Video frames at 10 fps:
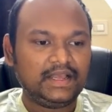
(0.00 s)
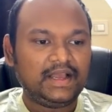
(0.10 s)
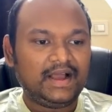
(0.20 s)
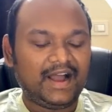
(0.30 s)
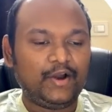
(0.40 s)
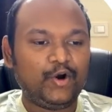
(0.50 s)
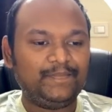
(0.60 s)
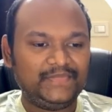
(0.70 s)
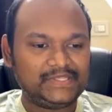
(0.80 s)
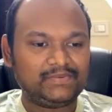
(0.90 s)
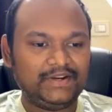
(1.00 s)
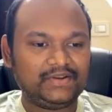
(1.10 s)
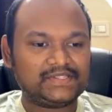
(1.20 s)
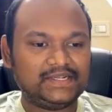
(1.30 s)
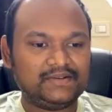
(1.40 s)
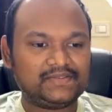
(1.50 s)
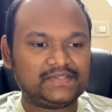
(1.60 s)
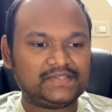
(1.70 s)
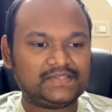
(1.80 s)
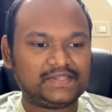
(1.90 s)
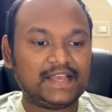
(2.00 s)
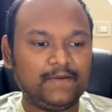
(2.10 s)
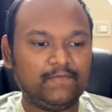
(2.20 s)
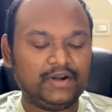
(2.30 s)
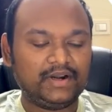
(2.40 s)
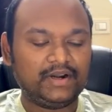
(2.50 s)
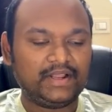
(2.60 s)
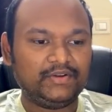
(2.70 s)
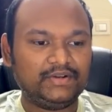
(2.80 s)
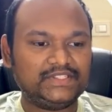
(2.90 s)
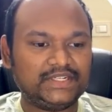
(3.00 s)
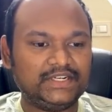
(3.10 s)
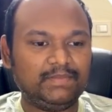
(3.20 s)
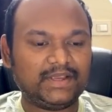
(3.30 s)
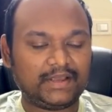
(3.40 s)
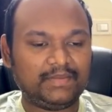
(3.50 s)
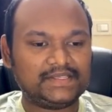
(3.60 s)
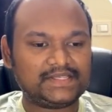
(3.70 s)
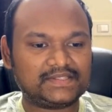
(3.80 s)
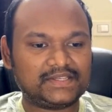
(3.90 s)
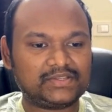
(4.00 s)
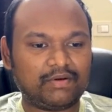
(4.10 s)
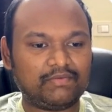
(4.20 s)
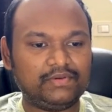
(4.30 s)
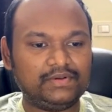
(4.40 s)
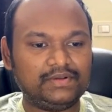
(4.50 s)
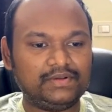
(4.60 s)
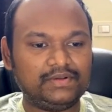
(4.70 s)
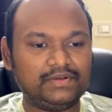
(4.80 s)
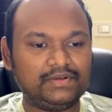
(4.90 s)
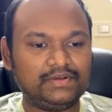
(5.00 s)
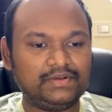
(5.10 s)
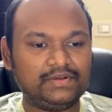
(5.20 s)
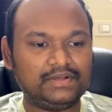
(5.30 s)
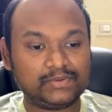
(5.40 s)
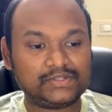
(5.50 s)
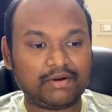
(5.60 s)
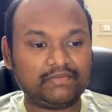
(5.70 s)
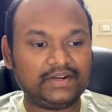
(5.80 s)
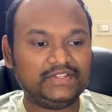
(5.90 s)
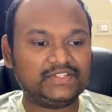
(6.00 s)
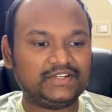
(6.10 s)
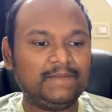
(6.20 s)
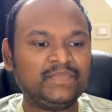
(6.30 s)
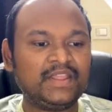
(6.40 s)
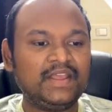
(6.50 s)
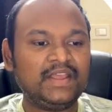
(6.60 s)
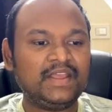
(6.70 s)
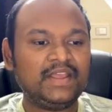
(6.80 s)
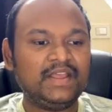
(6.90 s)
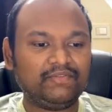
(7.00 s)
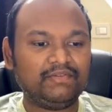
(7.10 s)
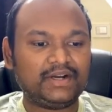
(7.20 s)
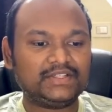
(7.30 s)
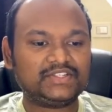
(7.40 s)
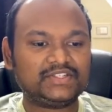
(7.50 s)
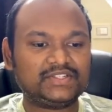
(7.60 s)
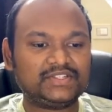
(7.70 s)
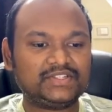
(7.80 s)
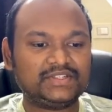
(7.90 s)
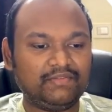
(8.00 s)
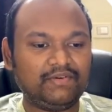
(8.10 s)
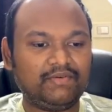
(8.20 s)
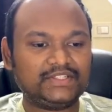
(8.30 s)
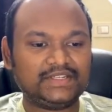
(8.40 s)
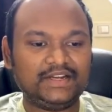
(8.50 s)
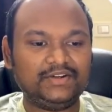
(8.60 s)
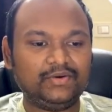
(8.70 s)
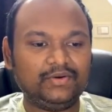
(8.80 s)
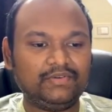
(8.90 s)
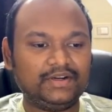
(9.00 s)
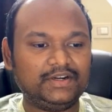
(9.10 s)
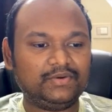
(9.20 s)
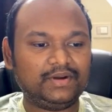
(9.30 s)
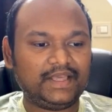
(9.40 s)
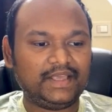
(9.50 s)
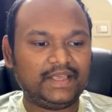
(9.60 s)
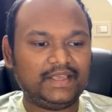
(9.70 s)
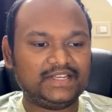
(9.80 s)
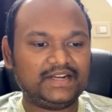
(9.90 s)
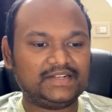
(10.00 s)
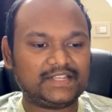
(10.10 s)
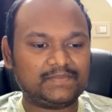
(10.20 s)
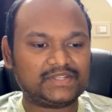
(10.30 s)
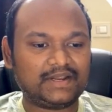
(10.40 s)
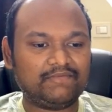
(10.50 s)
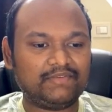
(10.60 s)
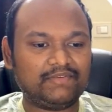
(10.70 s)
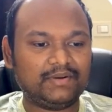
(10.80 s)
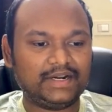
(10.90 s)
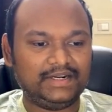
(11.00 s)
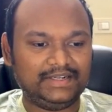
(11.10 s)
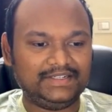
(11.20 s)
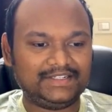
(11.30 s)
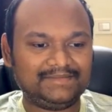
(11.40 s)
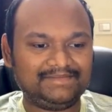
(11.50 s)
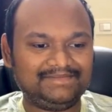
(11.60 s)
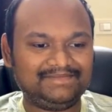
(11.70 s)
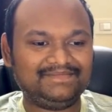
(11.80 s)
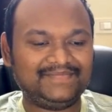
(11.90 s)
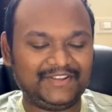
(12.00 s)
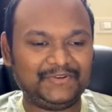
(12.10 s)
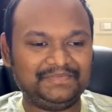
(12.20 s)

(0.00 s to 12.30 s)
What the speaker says: I hope this video serves as a helpful guide on your journey becoming a successful software engineer. Thank you for watching, and don't forget to like, share and subscribe for more content. Thank you.